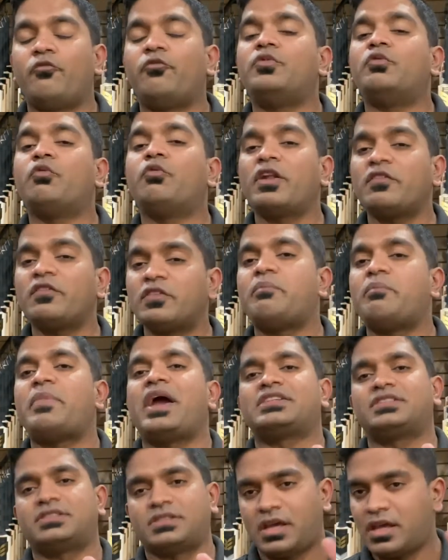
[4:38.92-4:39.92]
one of the
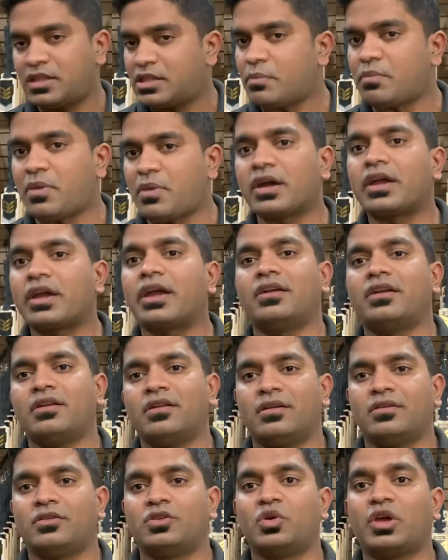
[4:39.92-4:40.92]
best in the market
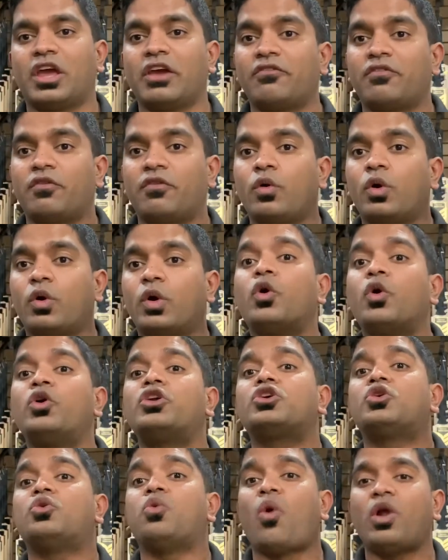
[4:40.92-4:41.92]
to give good
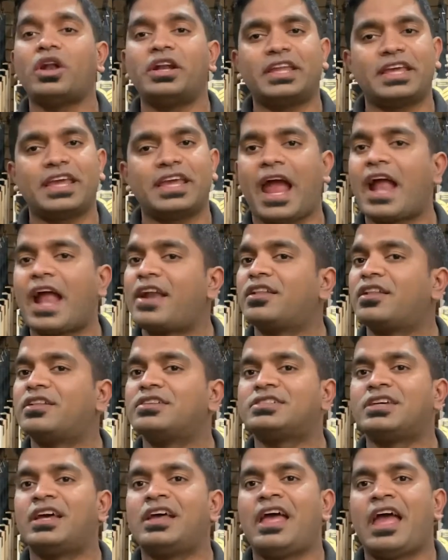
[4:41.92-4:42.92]
quality handles,
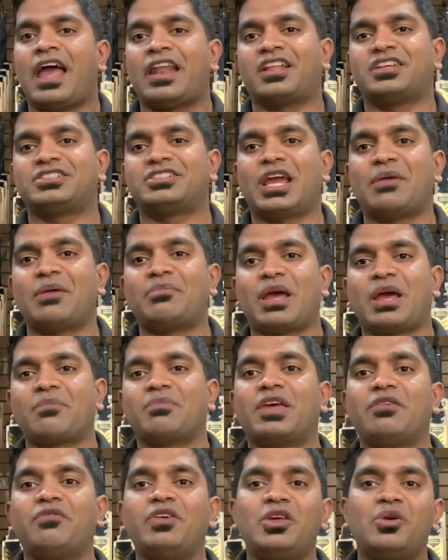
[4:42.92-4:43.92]
and at the same time
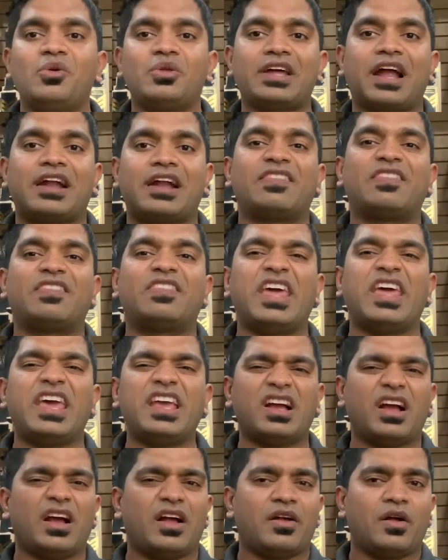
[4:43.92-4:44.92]
giving you that thick
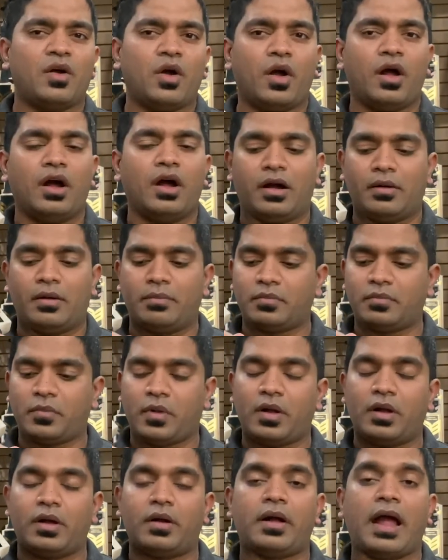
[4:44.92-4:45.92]

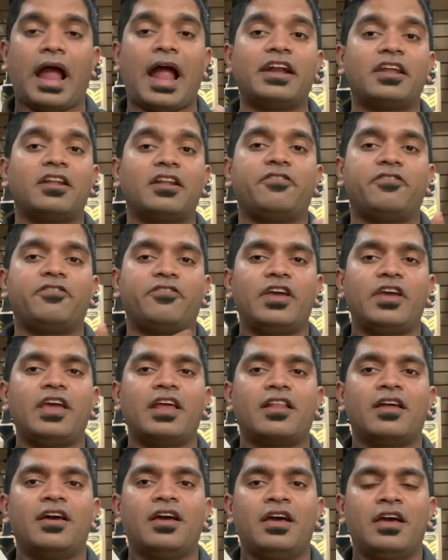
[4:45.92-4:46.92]
handle feel
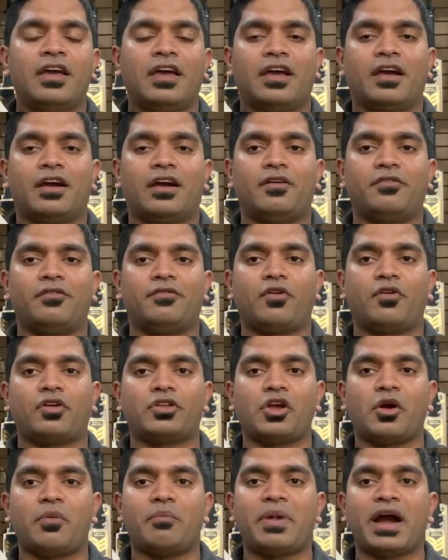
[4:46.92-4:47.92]
for
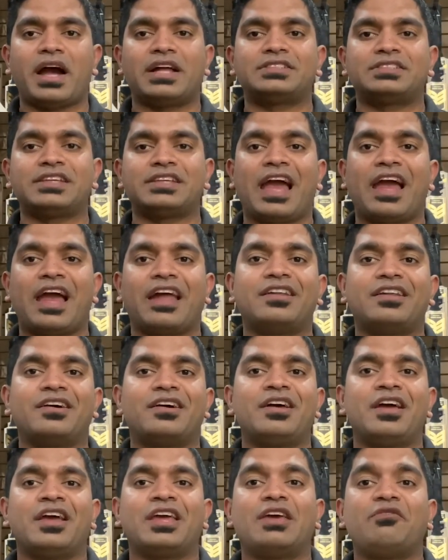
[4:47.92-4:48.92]
your bats and
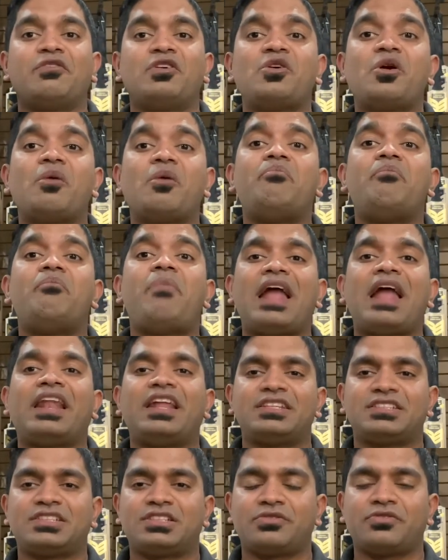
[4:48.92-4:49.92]
giving you a
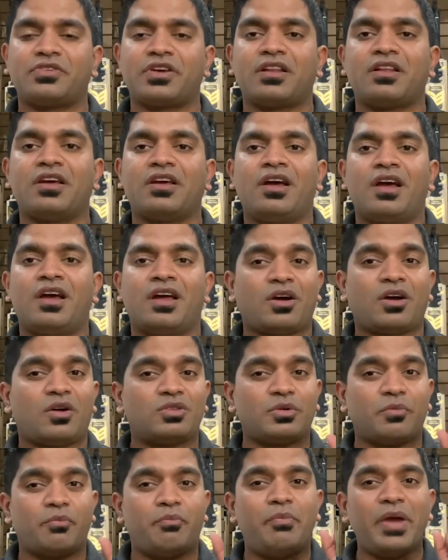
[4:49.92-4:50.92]
balanced feel. Now the
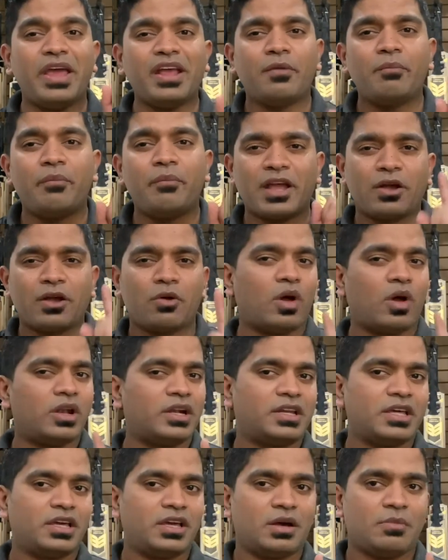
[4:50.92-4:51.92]
big
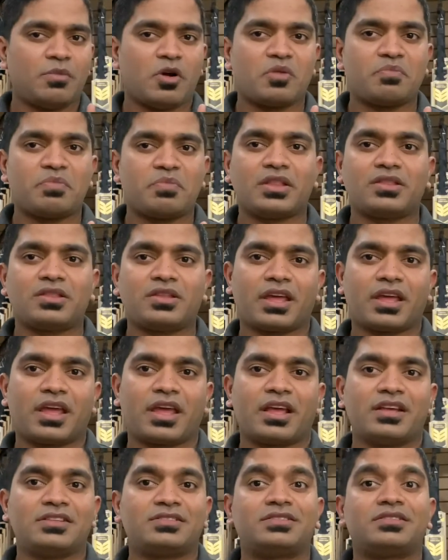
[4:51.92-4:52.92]
quality about B3
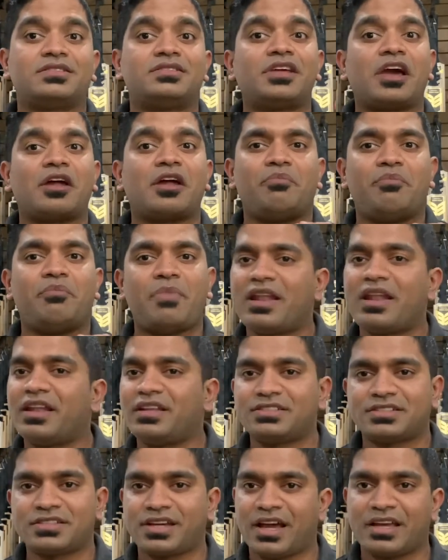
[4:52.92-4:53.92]
is they are
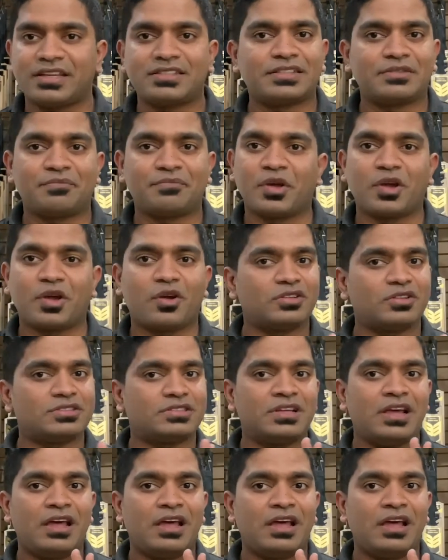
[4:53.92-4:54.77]
balanced guys, because